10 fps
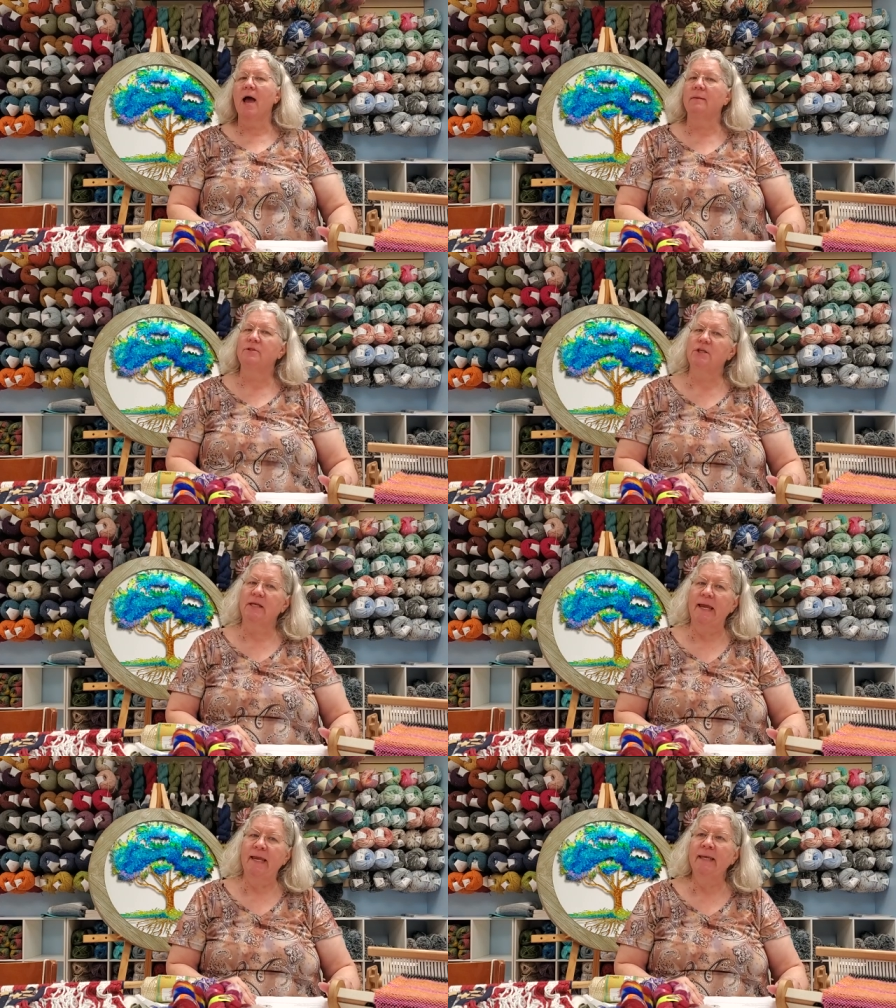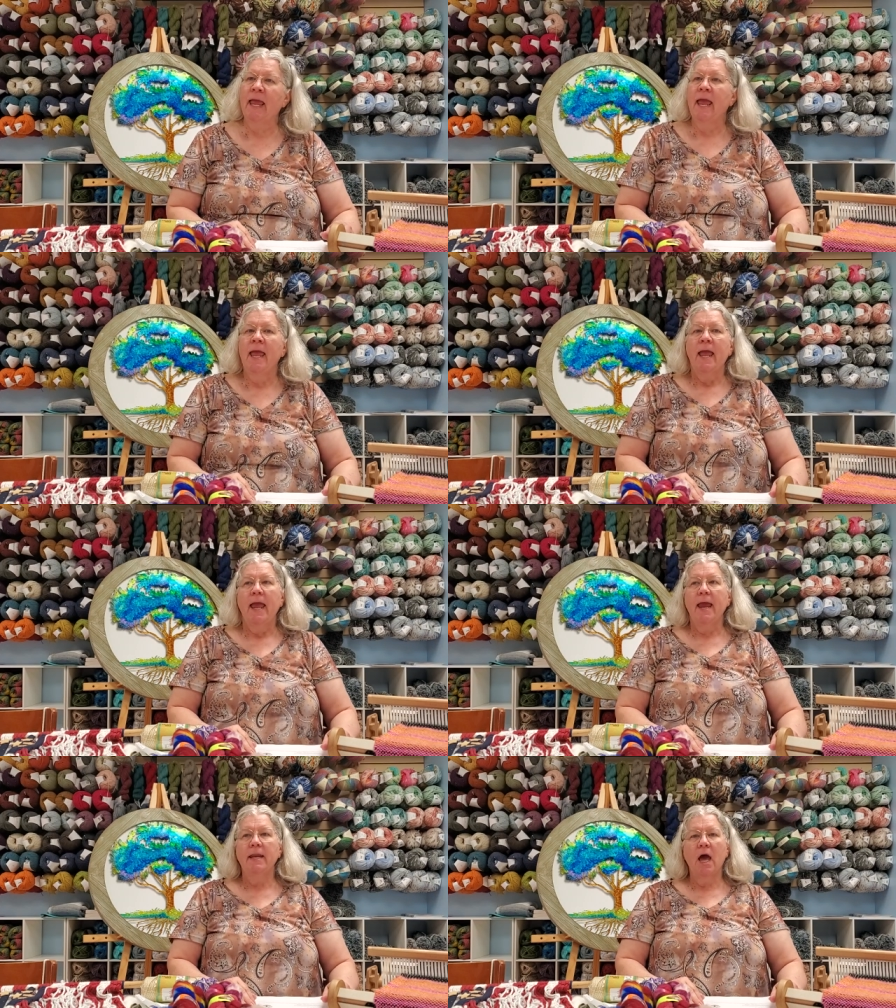I'm Jeannine,
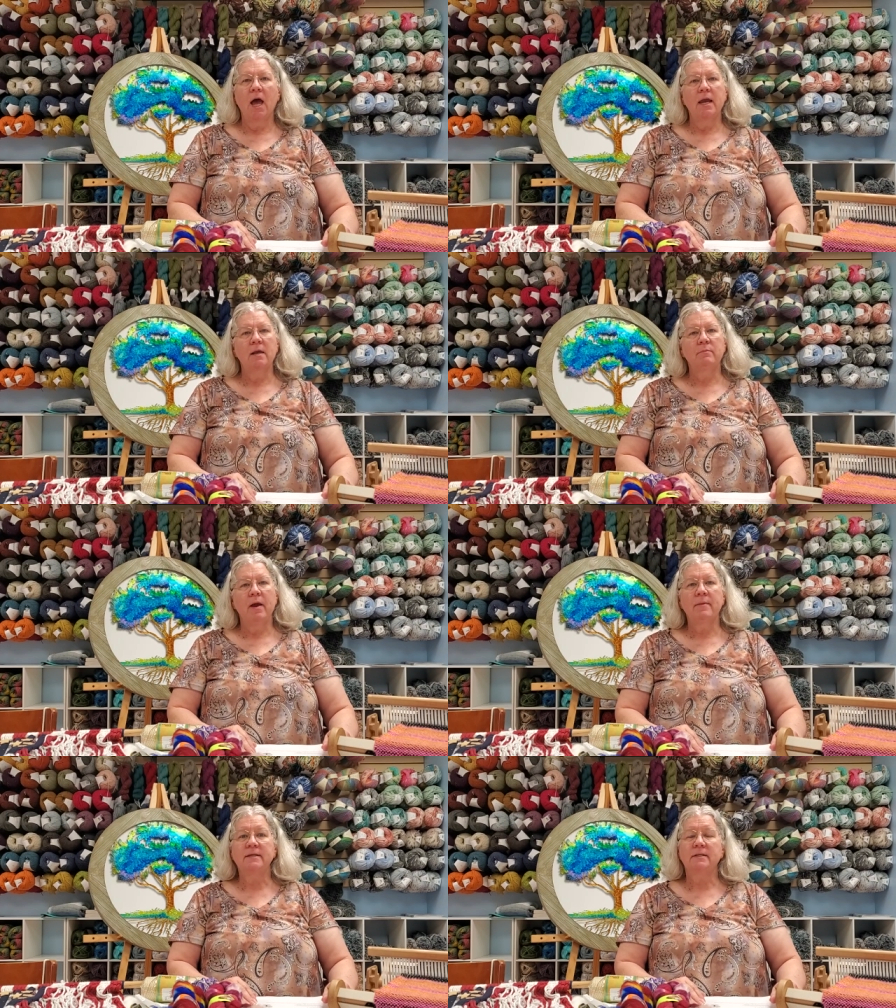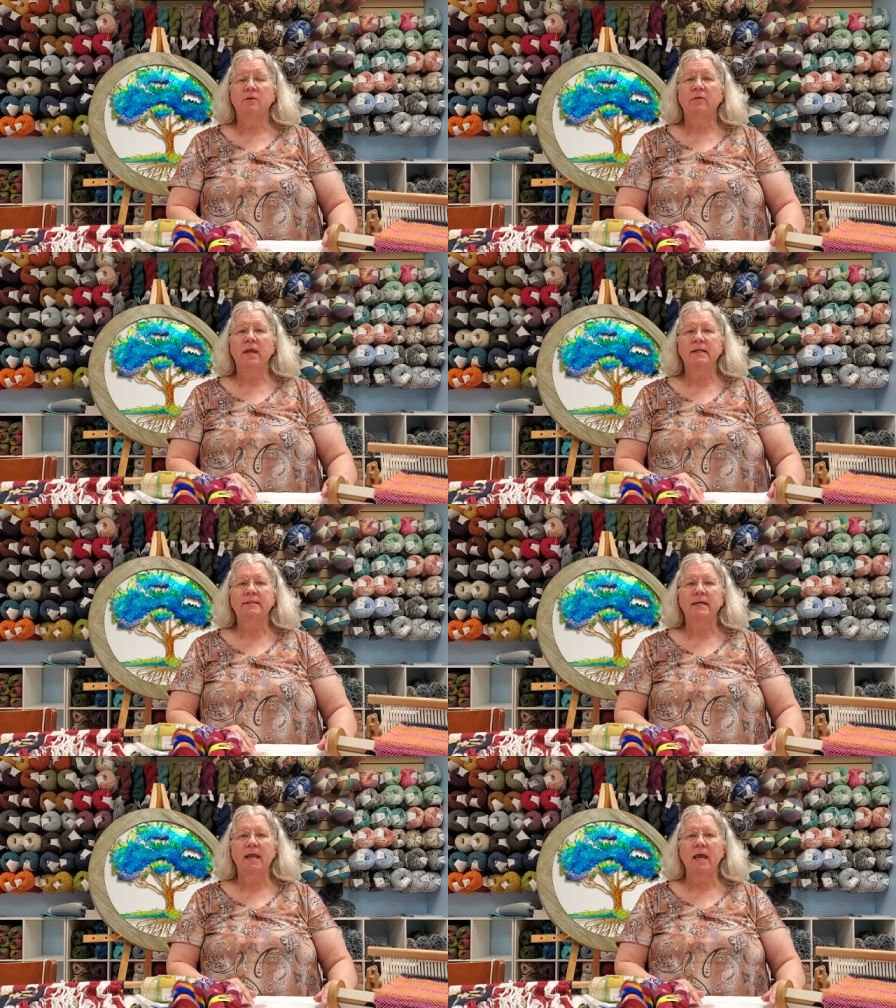and I am by myself again
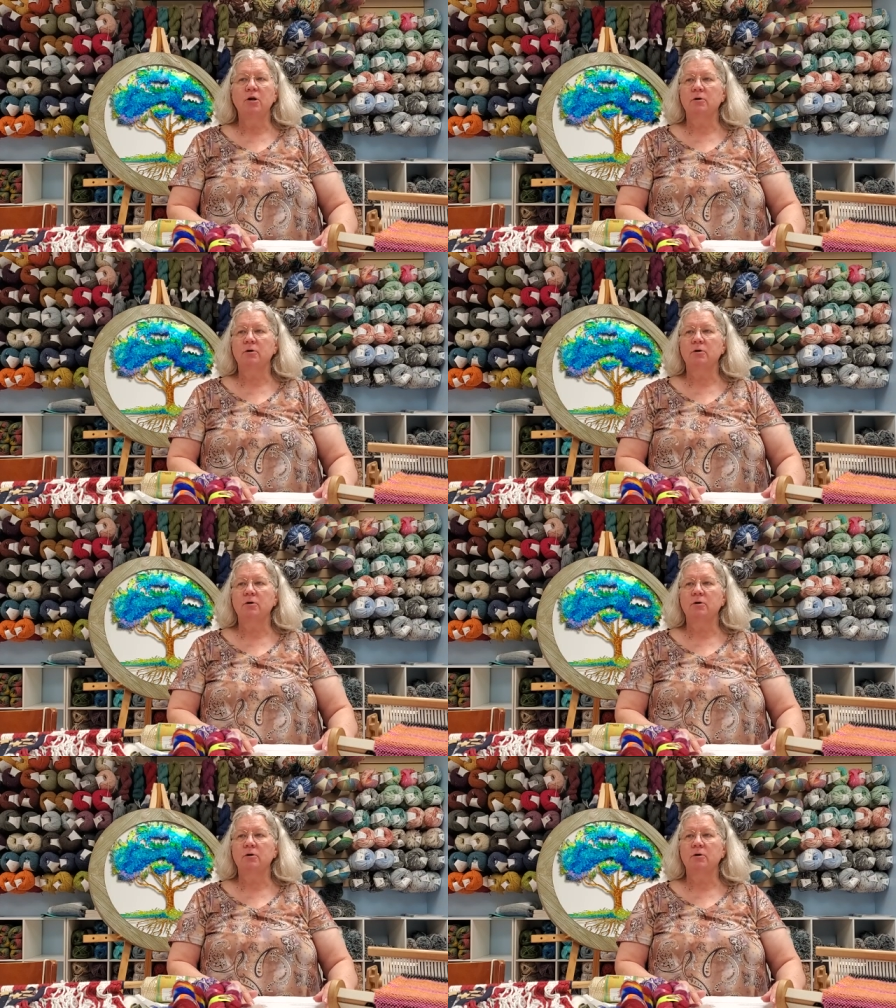today.